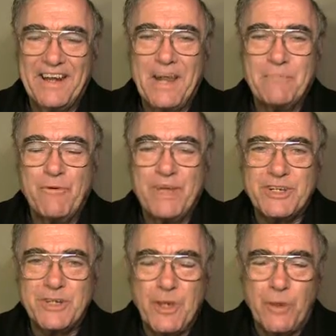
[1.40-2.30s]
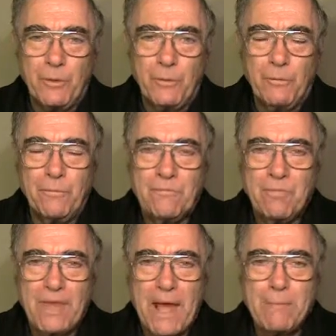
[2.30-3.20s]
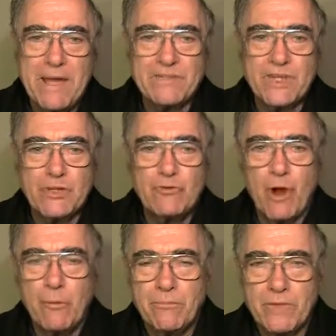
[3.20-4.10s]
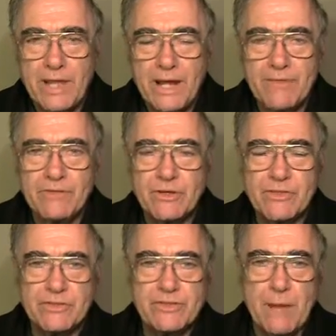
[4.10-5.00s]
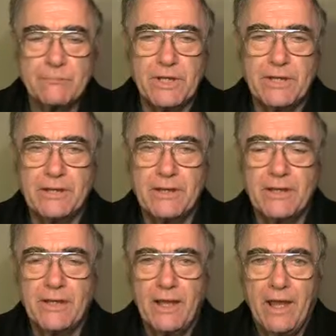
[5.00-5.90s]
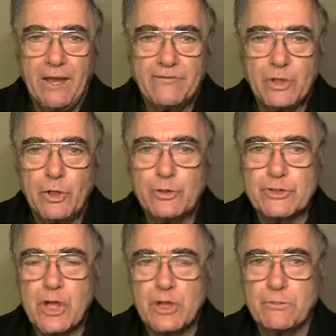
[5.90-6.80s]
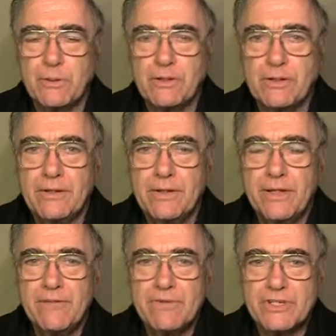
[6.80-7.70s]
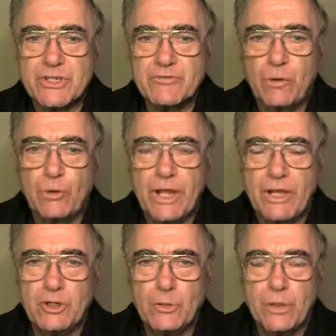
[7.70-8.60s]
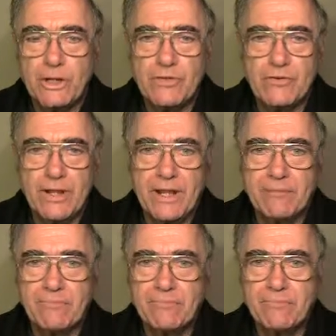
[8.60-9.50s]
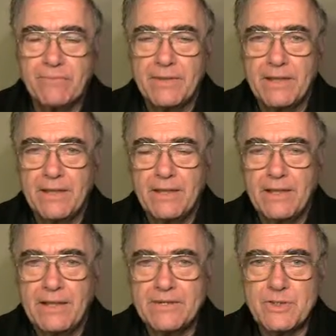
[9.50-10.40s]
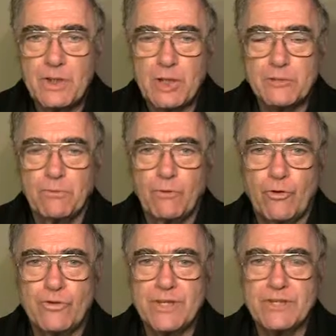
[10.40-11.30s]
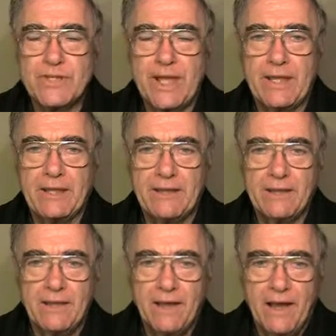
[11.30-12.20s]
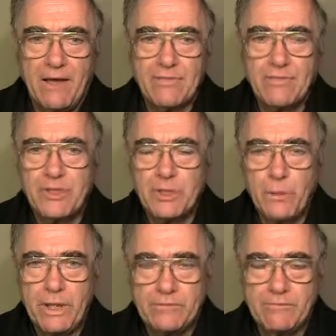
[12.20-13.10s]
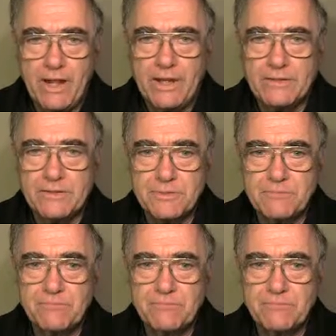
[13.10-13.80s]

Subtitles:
Let me read to you a passage from the 11th chapter of St. Luke's Gospel, verses 14 to 23. It's the Gospel for Thursday of the third week of Lent.